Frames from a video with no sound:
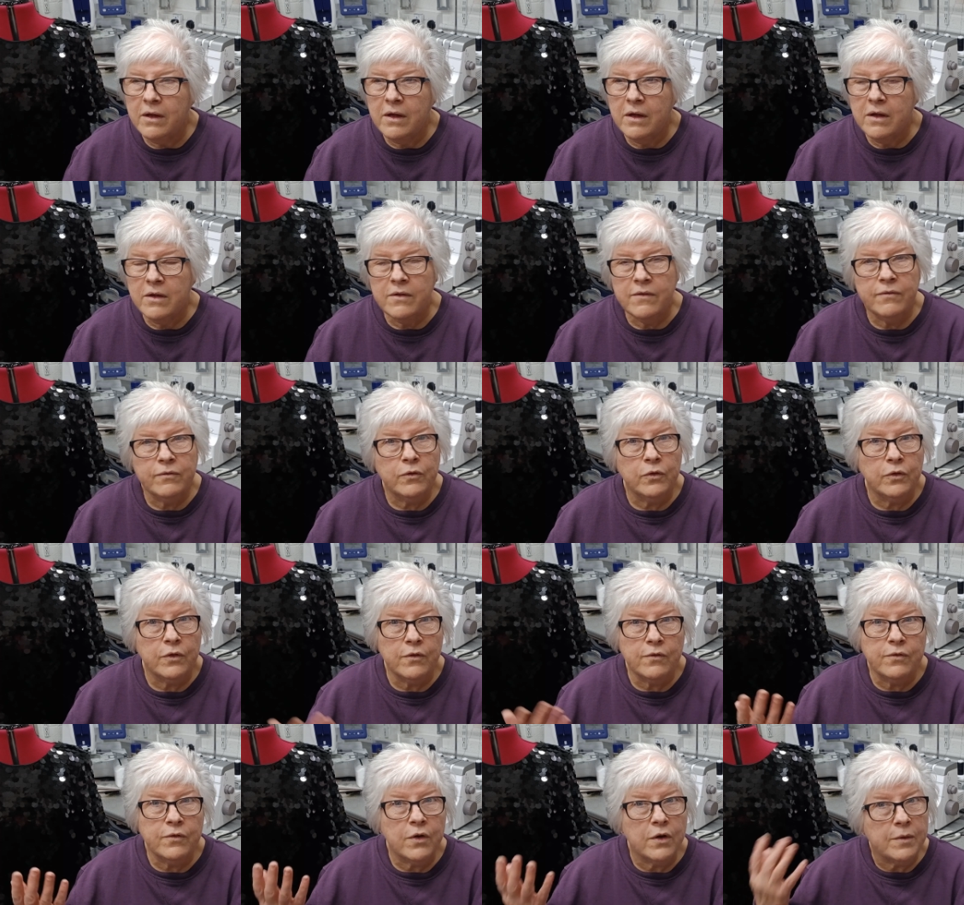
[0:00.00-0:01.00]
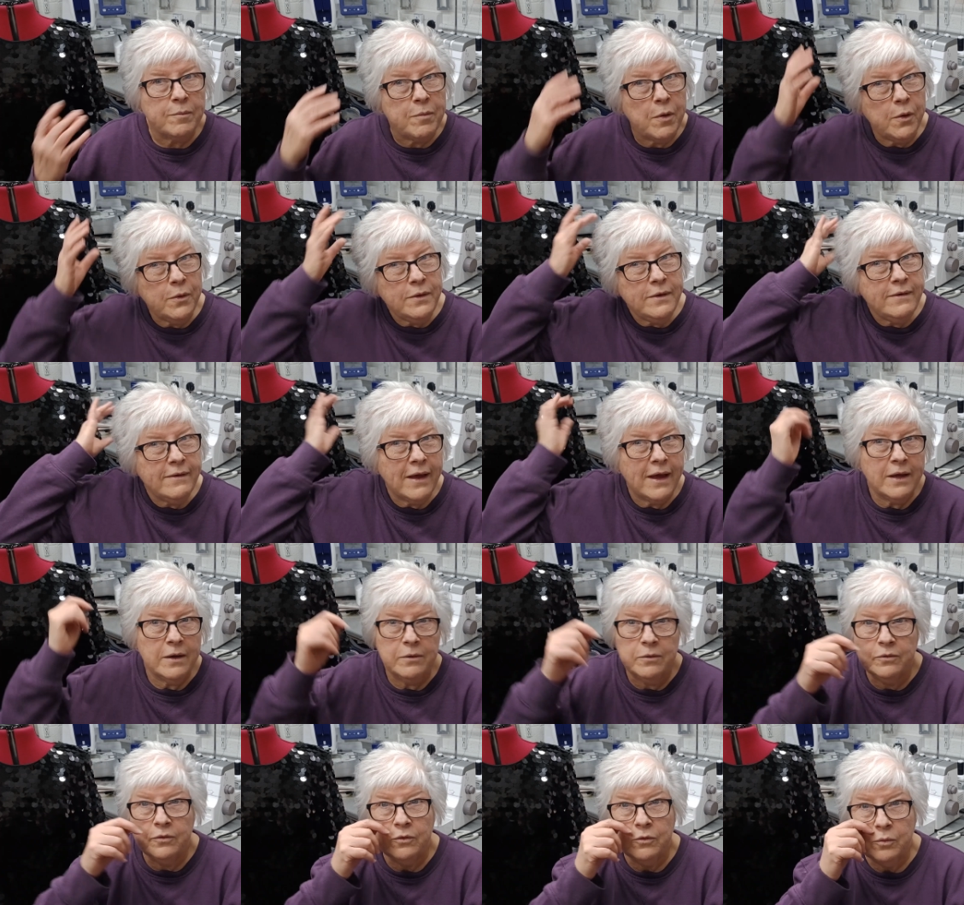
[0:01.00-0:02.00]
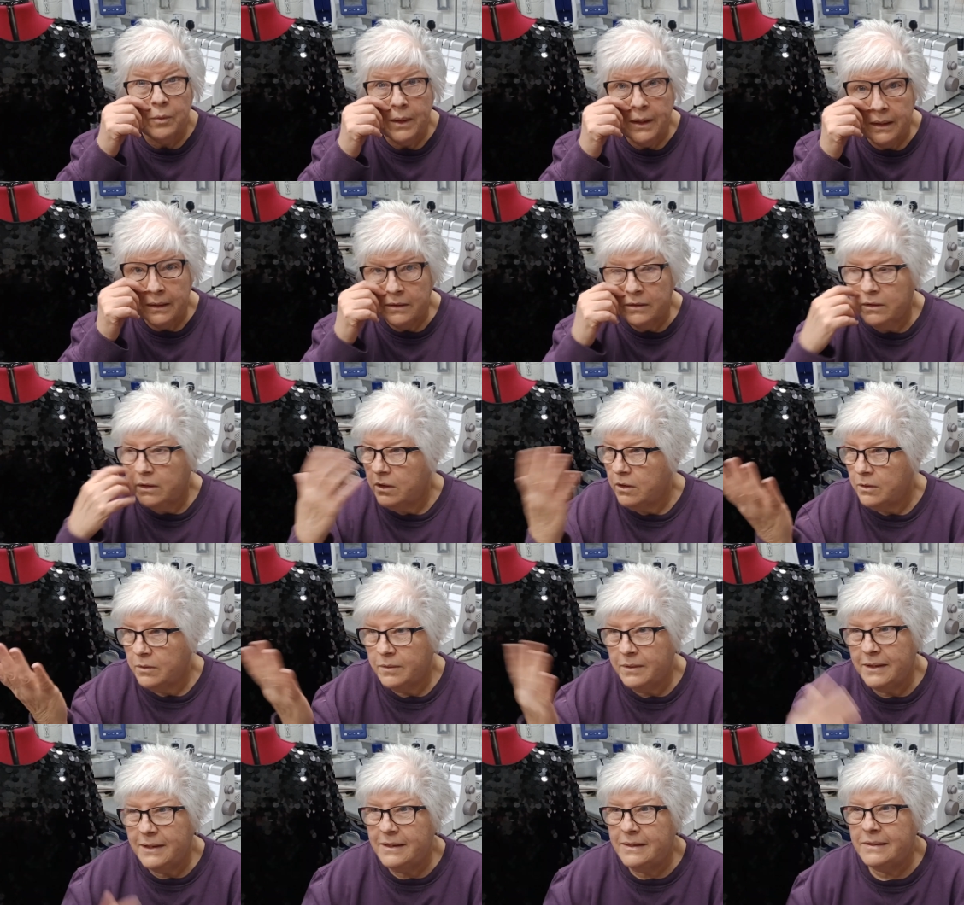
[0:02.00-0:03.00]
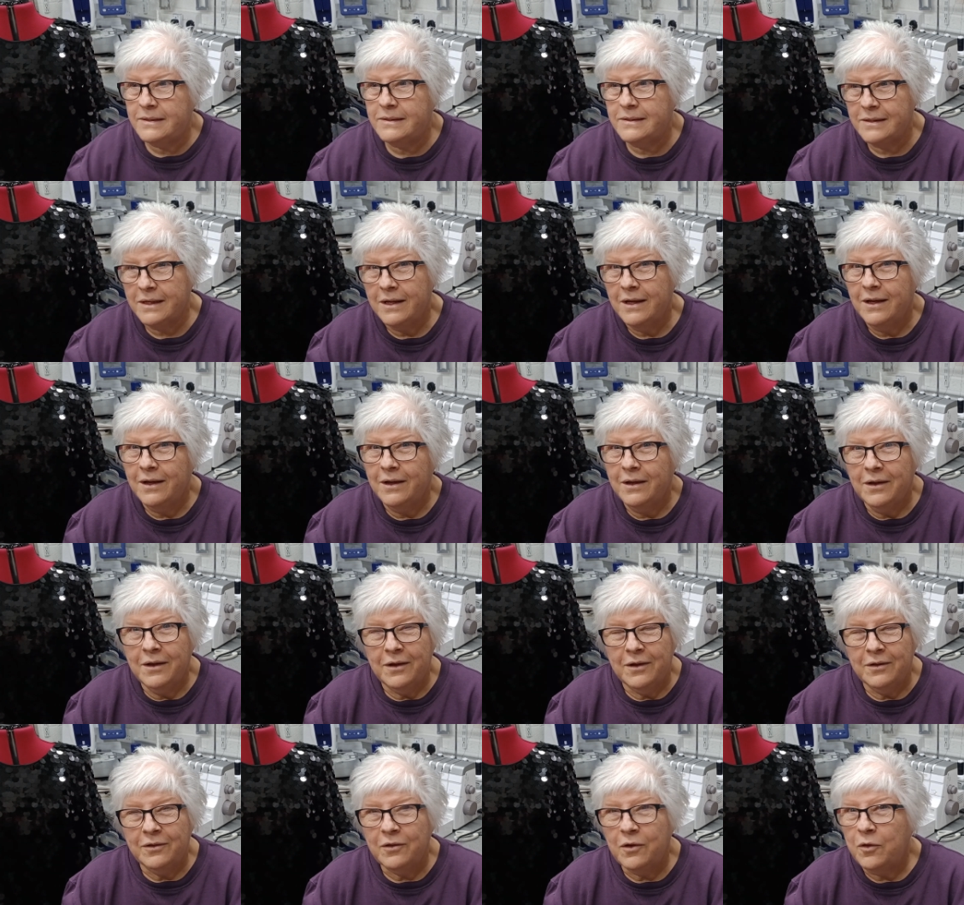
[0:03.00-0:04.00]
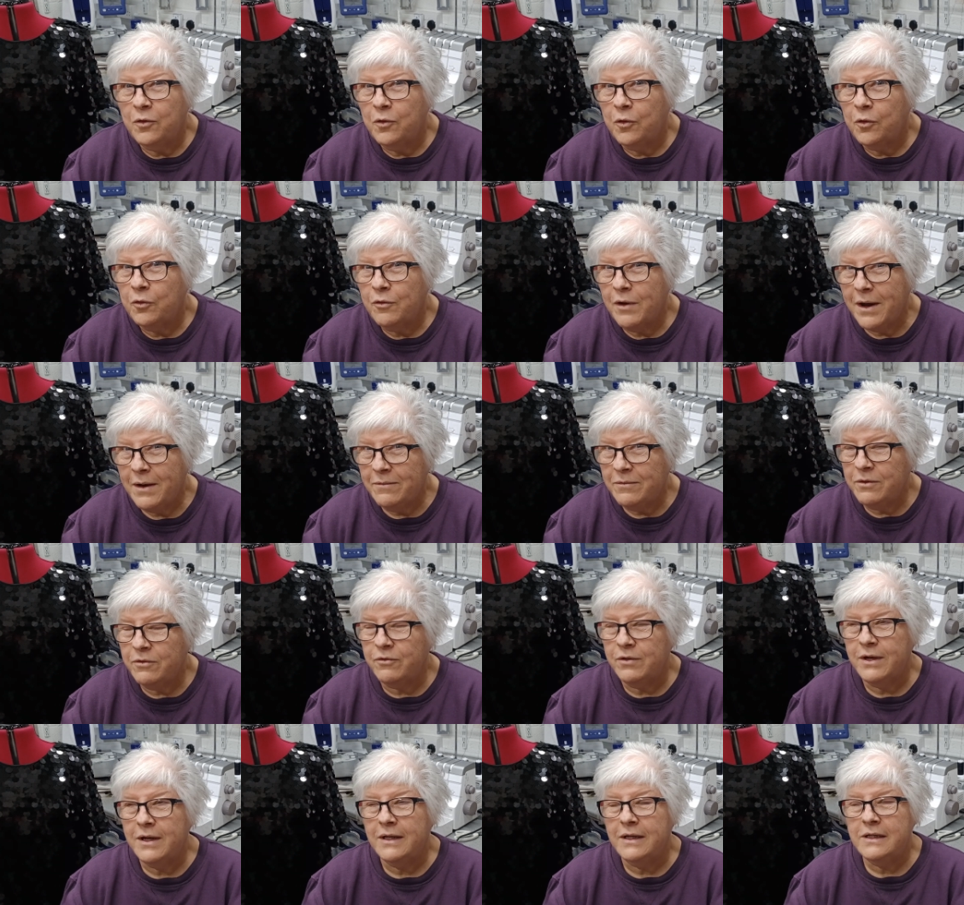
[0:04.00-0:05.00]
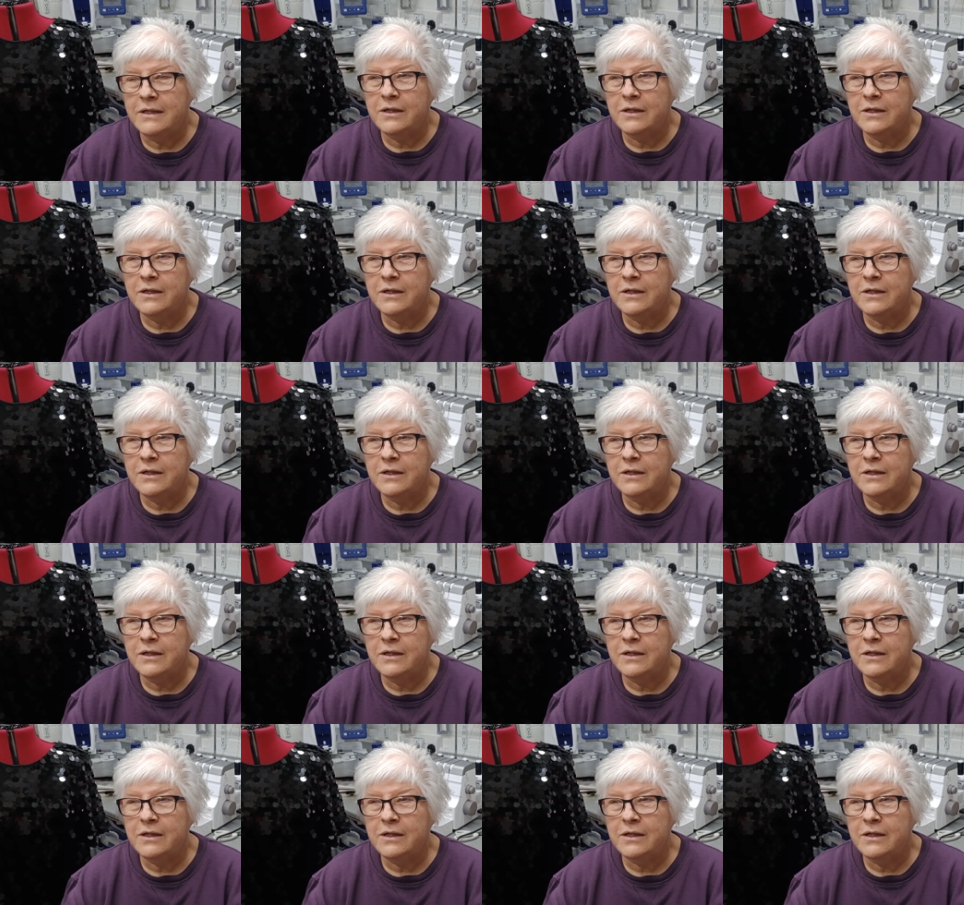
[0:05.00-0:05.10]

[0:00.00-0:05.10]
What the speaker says: that have got ponytails as well, so it's sort of an all-rounder really.